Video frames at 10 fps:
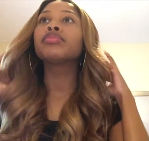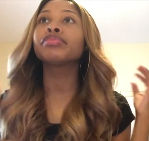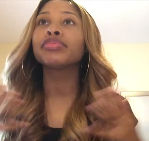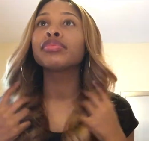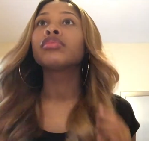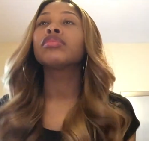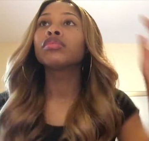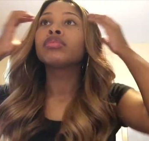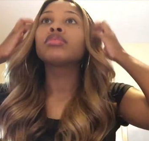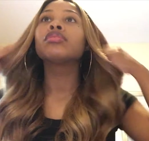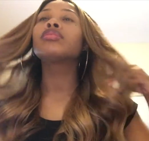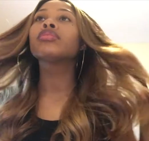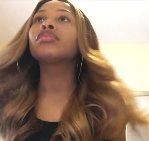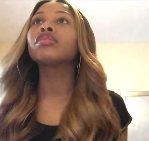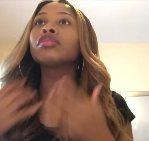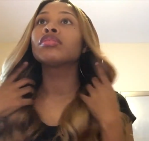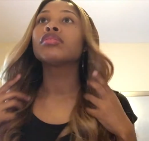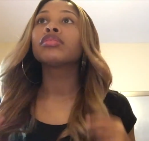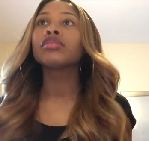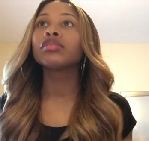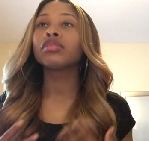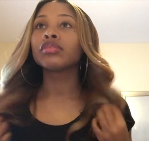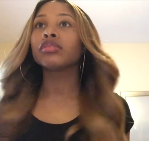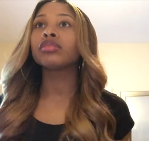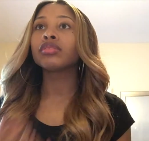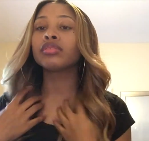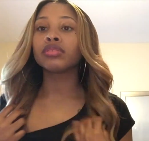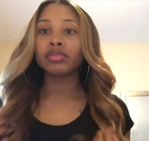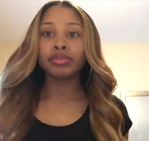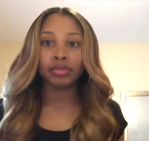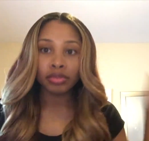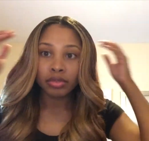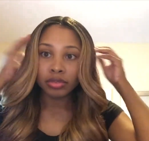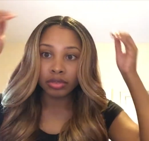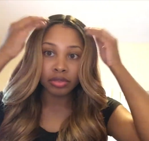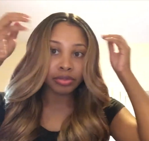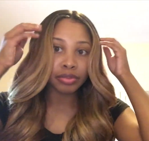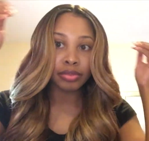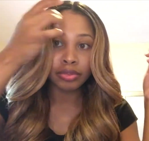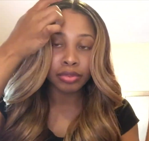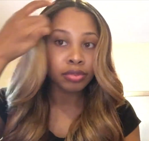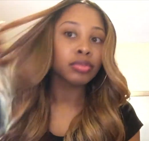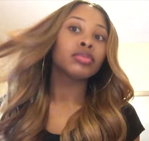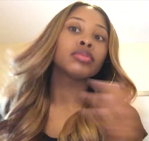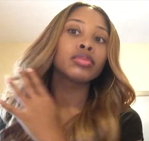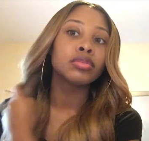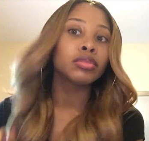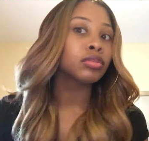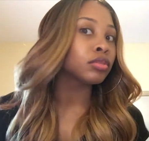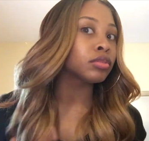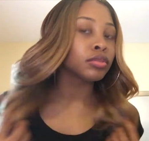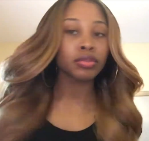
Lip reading: (silence)